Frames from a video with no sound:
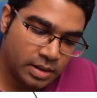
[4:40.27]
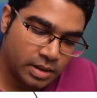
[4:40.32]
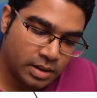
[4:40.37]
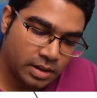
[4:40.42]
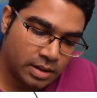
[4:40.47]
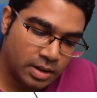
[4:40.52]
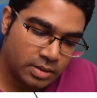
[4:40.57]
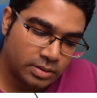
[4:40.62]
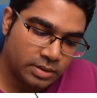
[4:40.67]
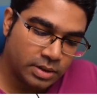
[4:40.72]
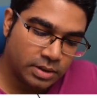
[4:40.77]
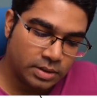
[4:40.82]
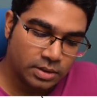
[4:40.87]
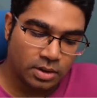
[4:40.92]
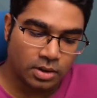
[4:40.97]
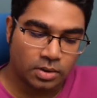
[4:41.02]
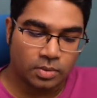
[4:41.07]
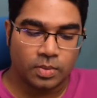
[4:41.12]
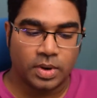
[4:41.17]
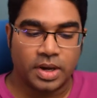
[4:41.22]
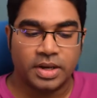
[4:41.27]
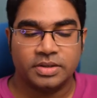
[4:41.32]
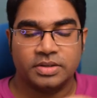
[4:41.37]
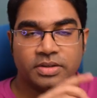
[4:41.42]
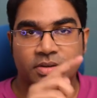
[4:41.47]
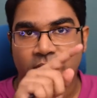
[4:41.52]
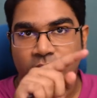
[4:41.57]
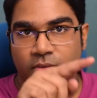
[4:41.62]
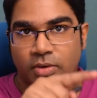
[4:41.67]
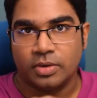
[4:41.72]
a counterclockwise
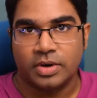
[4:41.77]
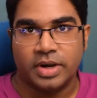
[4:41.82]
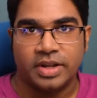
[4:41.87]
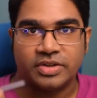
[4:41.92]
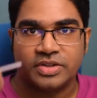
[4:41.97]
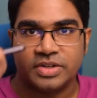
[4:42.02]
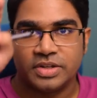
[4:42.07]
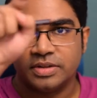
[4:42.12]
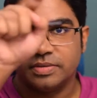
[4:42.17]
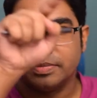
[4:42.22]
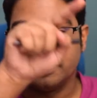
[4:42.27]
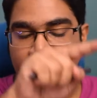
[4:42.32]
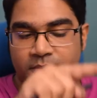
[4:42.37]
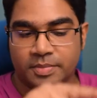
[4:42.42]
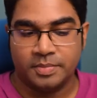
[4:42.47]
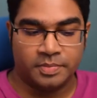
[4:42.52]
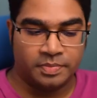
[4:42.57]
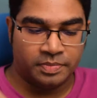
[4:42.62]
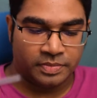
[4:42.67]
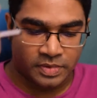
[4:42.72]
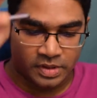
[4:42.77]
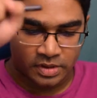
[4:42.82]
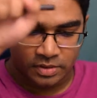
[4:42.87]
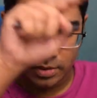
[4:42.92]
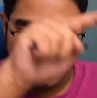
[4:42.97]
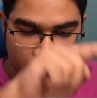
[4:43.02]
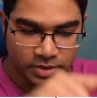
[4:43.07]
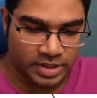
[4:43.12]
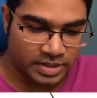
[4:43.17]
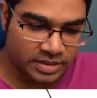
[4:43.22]
rotation, a
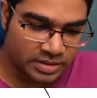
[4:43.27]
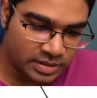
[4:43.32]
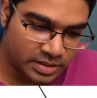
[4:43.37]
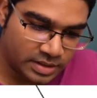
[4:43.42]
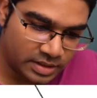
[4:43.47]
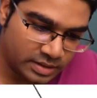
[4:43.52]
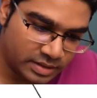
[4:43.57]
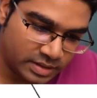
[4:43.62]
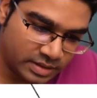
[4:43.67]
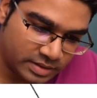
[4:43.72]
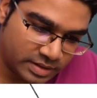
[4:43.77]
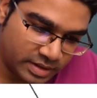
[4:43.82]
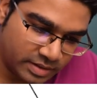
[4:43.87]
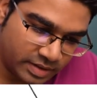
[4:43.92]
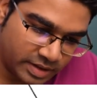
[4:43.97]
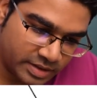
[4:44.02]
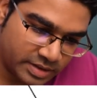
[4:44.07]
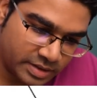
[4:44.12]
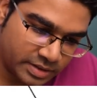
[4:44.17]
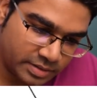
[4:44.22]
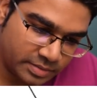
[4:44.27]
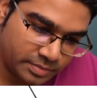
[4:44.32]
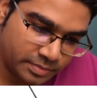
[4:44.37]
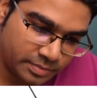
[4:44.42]
rotation in this direction.